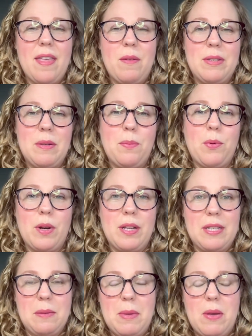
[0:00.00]
that was
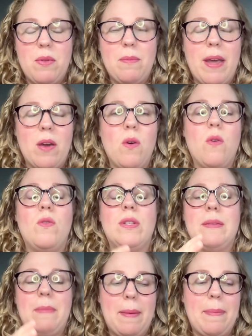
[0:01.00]
important to me with my
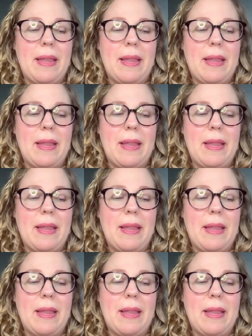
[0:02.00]
goals and my